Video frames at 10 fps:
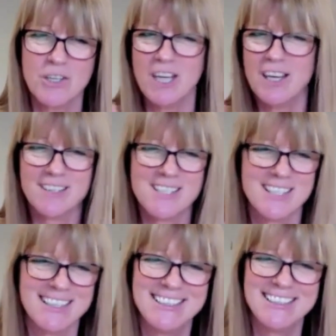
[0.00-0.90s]
cookie
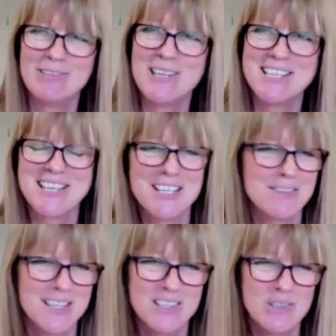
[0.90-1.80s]
cutter kind of one
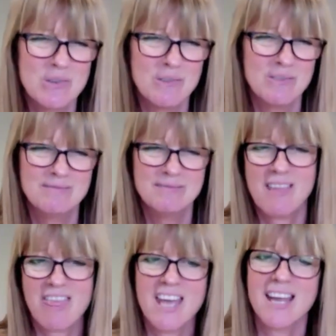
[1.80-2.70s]
size fits all
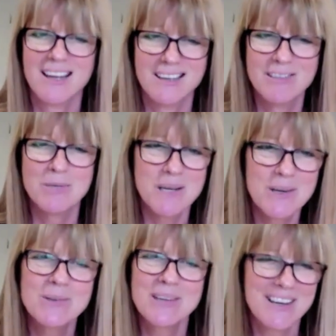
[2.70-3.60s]
thing, which
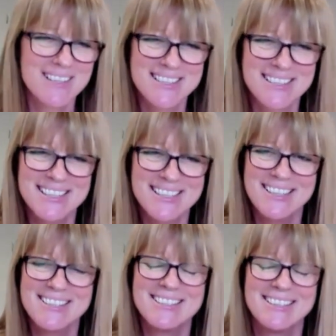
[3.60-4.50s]
we all know doesn't
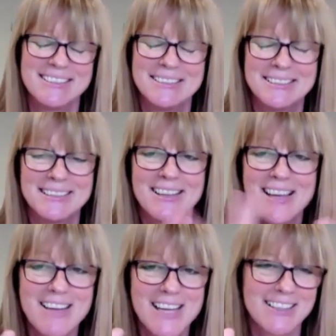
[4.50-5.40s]
exist. So
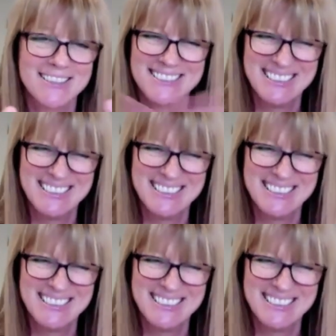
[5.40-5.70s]
there we go,